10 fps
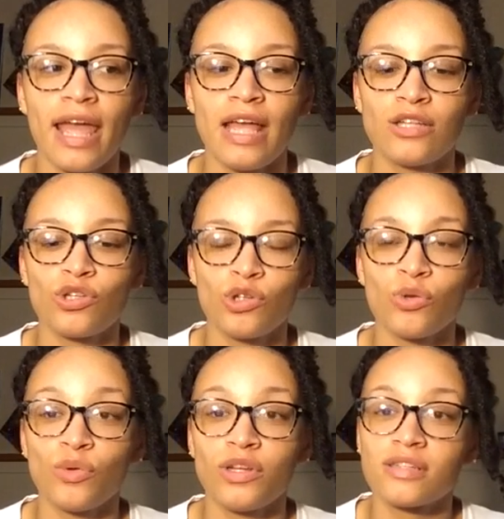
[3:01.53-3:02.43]
into
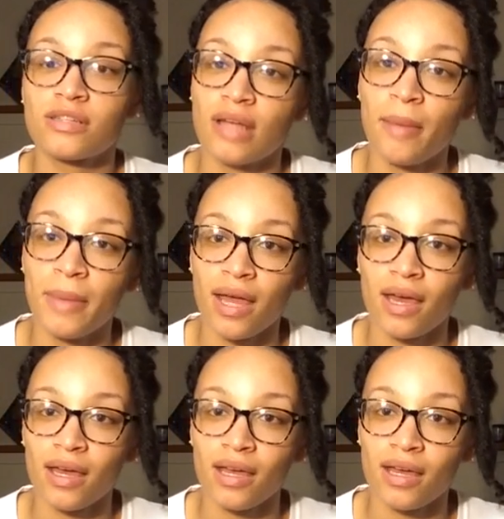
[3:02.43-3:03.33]
your stomach
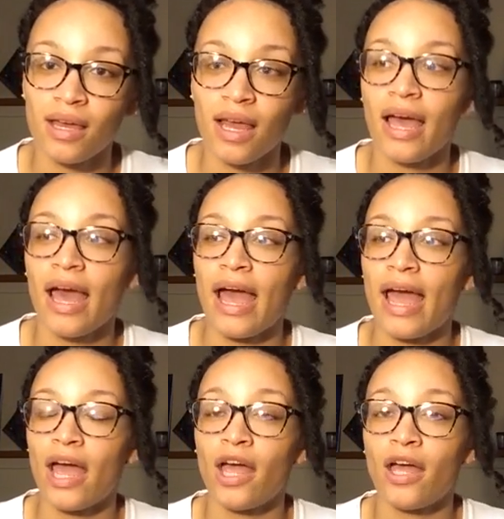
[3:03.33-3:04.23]

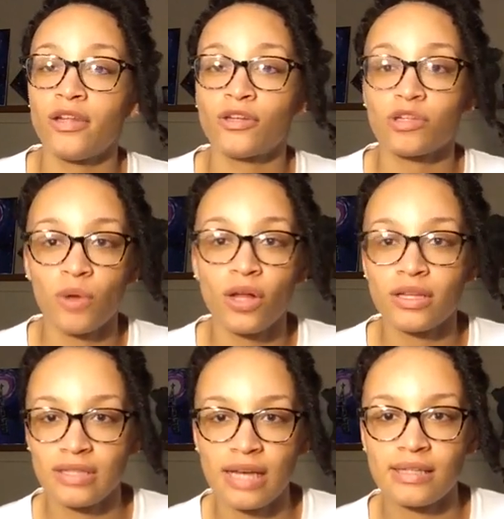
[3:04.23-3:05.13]
and your small
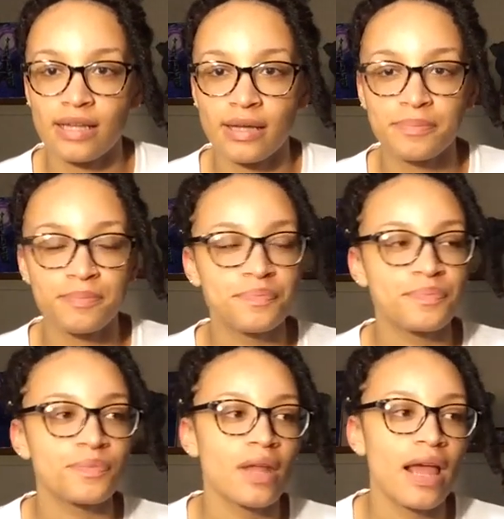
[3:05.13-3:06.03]
intestine.
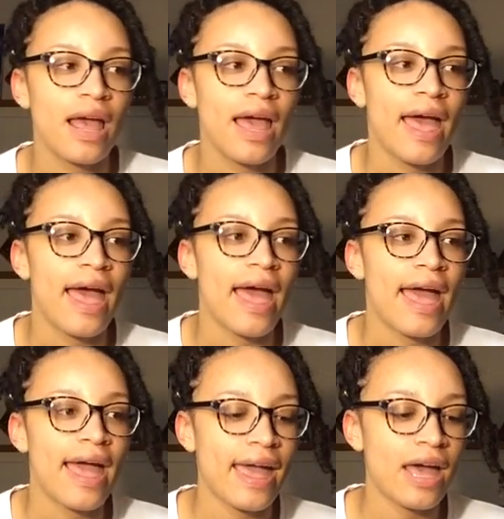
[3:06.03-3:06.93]

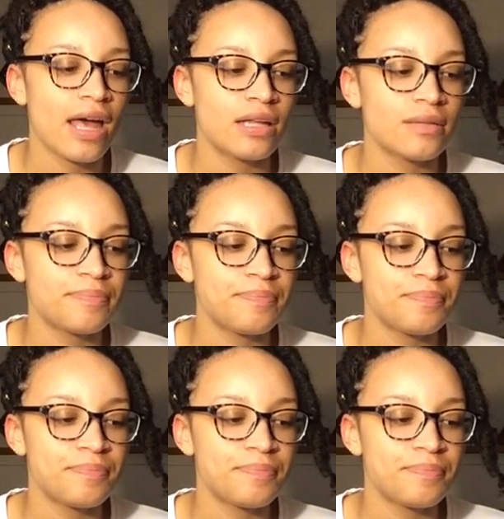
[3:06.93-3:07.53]
And